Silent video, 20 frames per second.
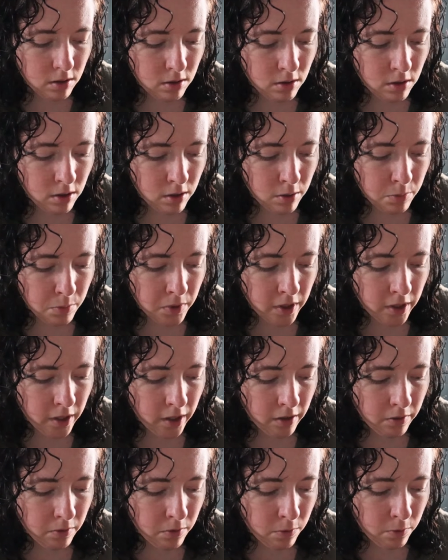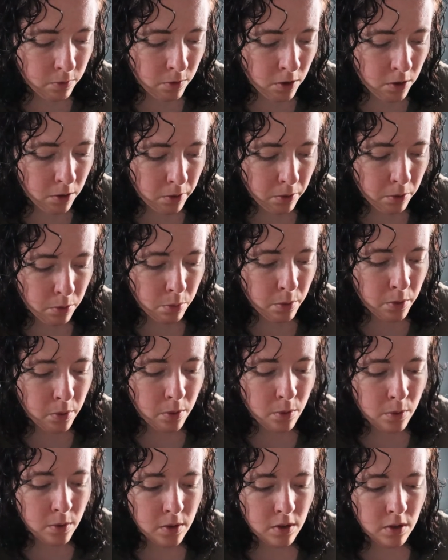So I'm going to have to follow
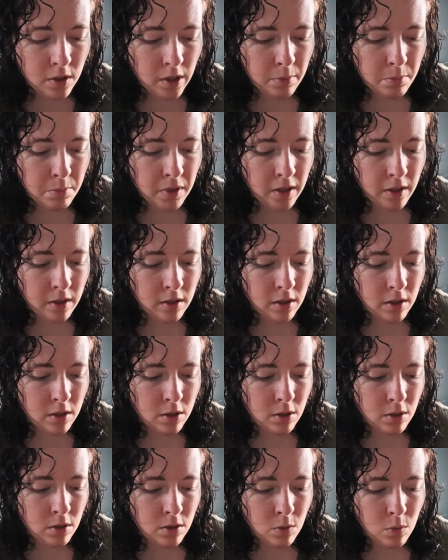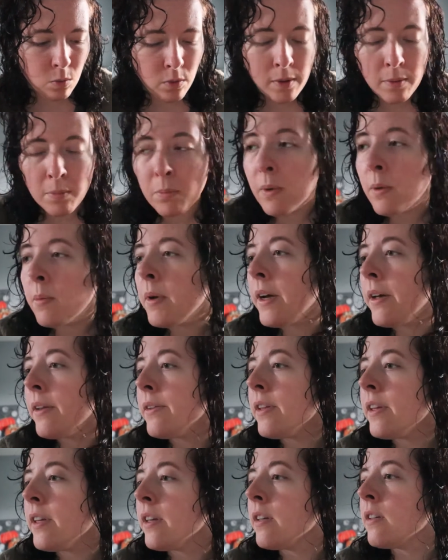through and stop being such a wimp about
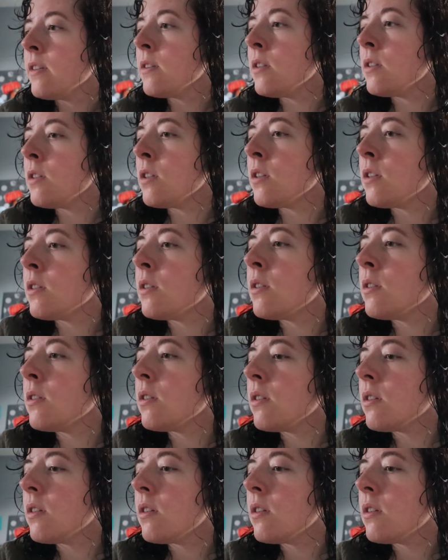things and just